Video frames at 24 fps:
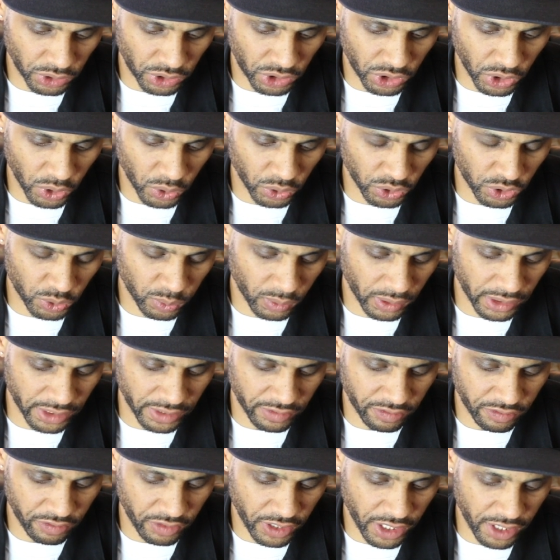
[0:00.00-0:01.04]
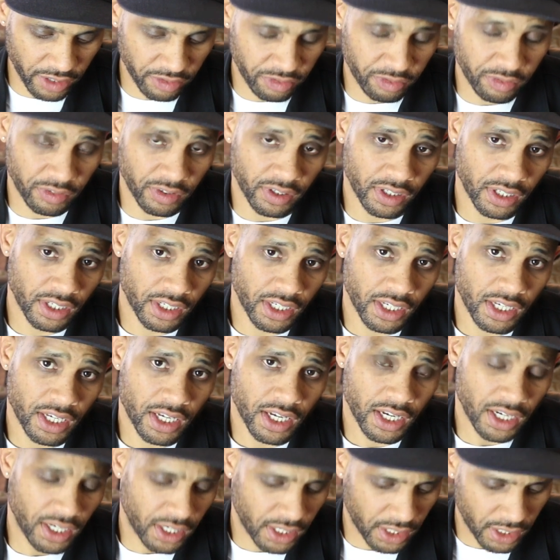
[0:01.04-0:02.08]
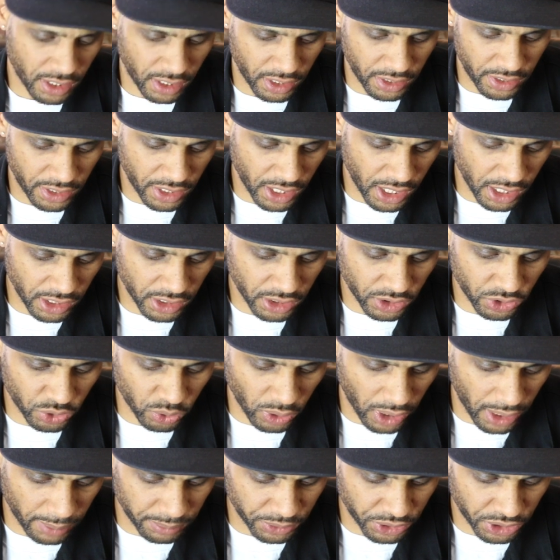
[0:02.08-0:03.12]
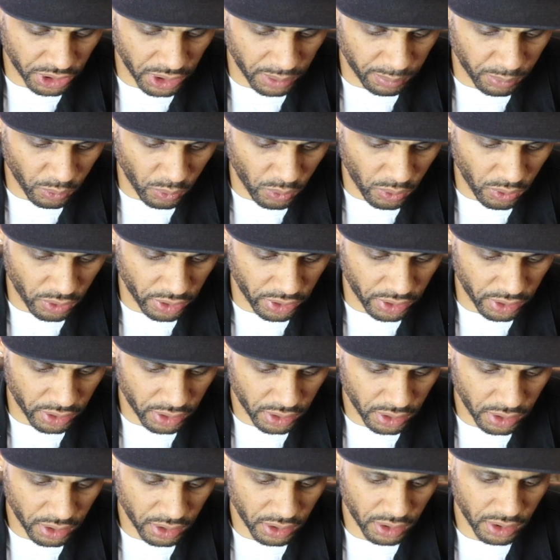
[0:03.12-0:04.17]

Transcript: June 25th, another dropship order.